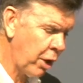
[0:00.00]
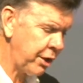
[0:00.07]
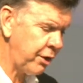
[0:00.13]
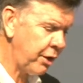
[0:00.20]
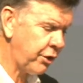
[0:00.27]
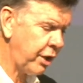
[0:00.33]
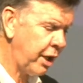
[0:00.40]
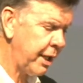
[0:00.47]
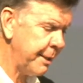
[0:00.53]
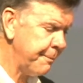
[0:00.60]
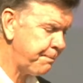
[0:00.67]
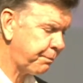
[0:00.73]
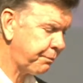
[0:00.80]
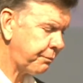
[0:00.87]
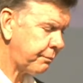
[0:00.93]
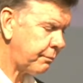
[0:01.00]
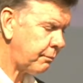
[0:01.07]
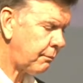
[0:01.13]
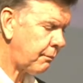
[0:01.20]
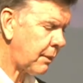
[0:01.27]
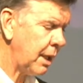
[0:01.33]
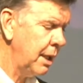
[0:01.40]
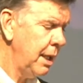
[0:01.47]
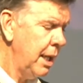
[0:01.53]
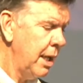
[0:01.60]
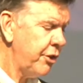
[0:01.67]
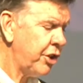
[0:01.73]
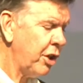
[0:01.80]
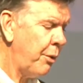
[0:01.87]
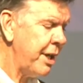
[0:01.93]
What does it say?
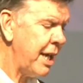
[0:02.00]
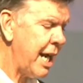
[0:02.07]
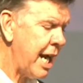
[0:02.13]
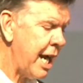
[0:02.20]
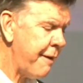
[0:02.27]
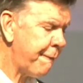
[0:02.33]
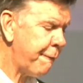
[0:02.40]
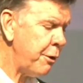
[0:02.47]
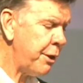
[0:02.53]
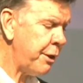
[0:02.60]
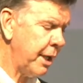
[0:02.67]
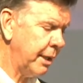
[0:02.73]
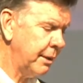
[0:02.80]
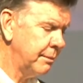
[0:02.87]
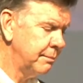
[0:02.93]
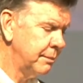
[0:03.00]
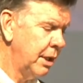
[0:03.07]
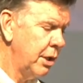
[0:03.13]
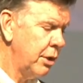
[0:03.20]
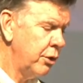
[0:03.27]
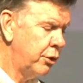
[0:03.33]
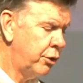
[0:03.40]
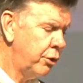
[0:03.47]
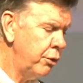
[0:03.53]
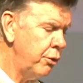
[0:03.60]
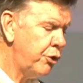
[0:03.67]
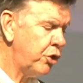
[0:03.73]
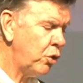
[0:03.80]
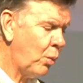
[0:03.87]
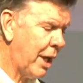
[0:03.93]
"So in everything,
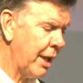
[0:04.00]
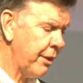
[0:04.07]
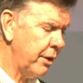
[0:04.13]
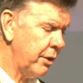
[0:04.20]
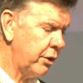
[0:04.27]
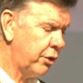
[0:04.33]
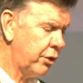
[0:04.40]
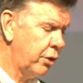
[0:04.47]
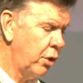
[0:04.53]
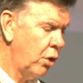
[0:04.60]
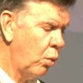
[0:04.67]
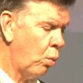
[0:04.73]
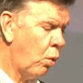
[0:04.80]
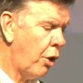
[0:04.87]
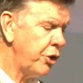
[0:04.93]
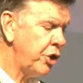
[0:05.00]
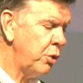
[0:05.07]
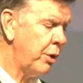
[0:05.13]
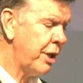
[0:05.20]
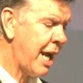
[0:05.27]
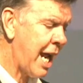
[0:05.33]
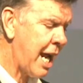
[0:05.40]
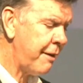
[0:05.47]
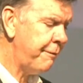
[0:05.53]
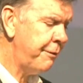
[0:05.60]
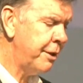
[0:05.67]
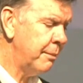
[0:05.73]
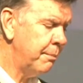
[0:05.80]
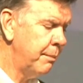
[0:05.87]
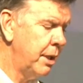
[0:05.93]
do to others what you would
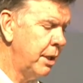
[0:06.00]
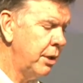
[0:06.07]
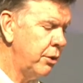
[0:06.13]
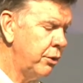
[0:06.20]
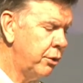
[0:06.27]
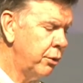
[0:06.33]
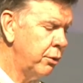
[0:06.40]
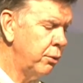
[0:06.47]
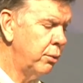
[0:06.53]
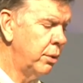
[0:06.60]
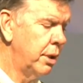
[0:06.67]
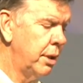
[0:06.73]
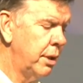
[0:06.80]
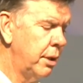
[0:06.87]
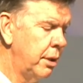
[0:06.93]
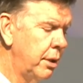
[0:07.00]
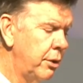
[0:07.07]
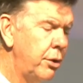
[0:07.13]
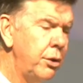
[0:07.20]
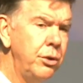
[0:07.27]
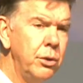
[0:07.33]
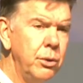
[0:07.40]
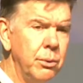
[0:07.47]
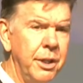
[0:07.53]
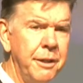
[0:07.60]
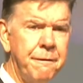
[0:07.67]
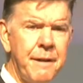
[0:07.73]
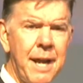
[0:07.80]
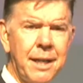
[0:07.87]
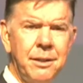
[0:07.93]
have them do to you."
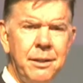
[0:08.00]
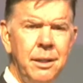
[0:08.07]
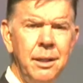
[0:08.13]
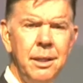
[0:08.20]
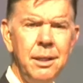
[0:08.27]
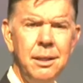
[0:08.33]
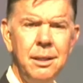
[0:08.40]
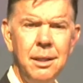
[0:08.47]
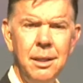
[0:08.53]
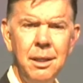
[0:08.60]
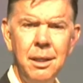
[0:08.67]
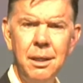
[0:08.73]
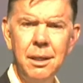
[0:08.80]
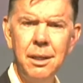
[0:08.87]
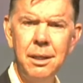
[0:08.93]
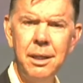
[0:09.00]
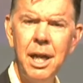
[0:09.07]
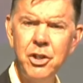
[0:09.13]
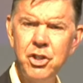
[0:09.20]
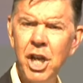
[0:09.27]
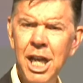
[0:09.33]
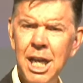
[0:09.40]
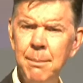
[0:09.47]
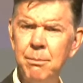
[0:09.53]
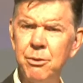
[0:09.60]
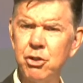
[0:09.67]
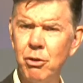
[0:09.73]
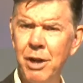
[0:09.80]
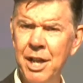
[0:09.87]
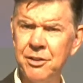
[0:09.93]
In fact, in the King
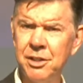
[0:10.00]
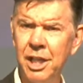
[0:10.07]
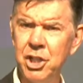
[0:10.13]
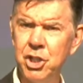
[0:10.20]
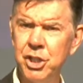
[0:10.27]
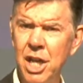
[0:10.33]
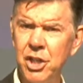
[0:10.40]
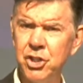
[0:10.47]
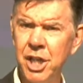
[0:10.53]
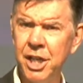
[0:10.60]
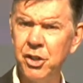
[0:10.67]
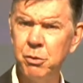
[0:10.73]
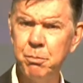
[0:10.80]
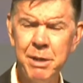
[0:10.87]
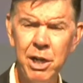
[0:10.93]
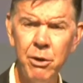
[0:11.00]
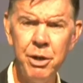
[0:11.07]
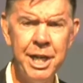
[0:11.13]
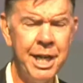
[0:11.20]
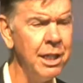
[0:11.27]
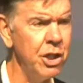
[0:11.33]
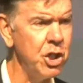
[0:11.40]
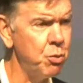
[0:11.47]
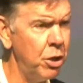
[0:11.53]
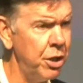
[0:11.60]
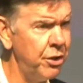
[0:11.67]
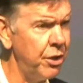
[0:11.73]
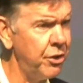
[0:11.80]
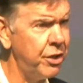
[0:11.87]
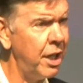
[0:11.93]
James translation, that's Shakespearean English, what
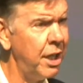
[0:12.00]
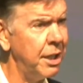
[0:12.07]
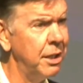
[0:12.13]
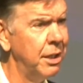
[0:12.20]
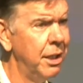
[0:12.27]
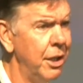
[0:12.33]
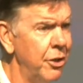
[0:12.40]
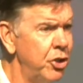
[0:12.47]
does it say?